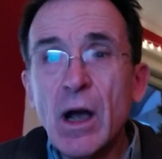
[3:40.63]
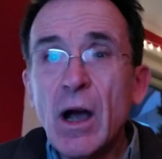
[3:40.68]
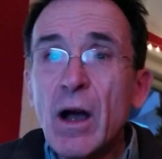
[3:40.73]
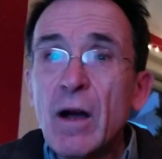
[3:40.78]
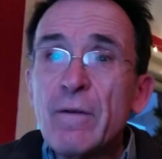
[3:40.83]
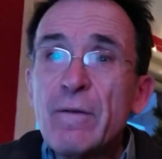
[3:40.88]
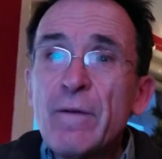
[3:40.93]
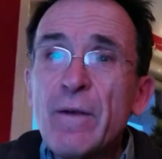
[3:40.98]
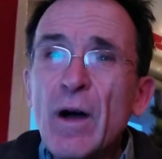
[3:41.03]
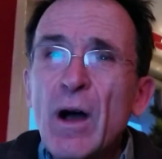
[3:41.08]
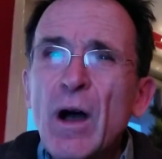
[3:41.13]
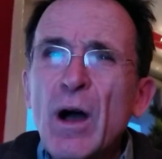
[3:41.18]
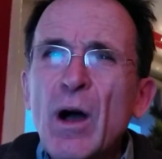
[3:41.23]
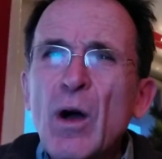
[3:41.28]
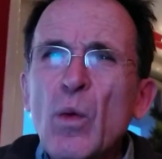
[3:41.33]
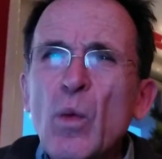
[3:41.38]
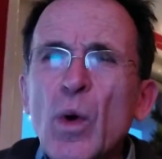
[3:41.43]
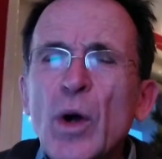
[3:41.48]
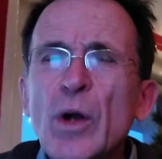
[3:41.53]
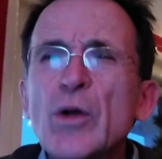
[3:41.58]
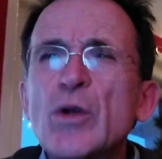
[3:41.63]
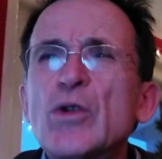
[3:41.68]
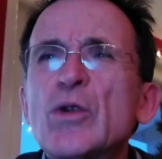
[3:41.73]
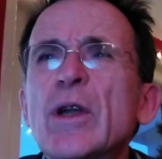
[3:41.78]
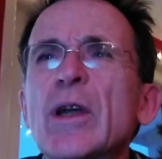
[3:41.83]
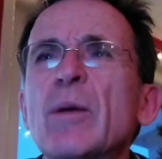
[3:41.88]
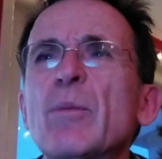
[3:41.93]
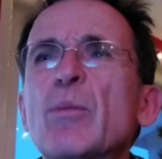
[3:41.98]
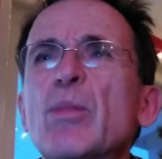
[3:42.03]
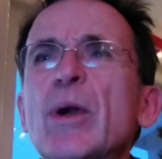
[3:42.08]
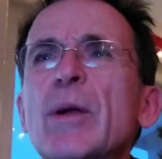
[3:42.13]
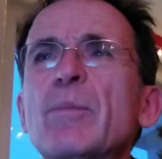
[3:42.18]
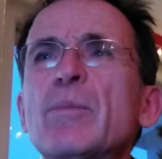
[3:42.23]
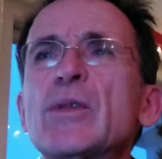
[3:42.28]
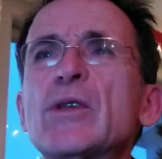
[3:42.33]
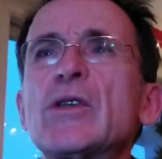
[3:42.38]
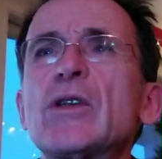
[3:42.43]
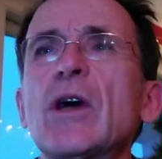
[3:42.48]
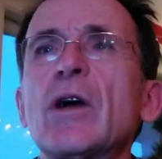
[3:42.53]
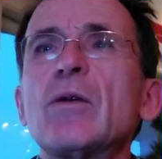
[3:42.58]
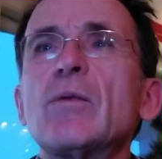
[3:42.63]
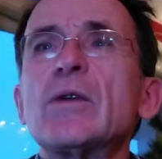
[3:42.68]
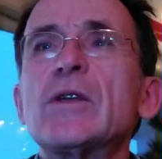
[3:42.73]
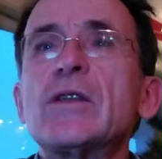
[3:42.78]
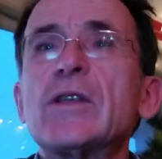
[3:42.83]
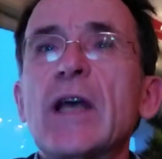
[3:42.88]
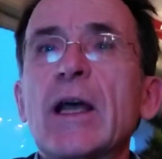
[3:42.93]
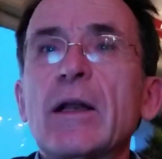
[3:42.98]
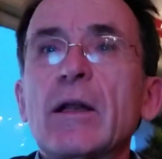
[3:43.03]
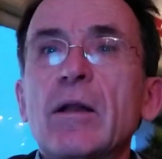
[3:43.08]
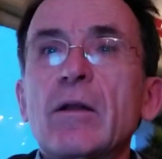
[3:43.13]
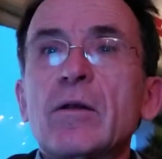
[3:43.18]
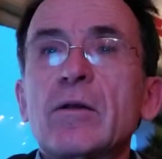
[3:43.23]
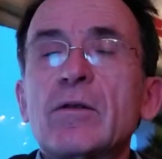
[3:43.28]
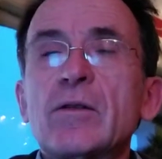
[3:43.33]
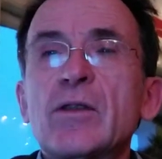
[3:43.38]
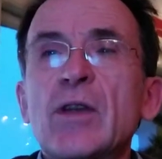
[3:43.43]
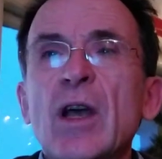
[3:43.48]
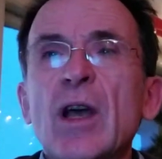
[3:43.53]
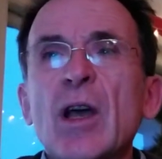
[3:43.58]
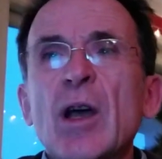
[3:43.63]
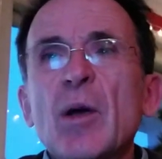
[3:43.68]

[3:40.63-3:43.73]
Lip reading: A far wandering brimstone settles,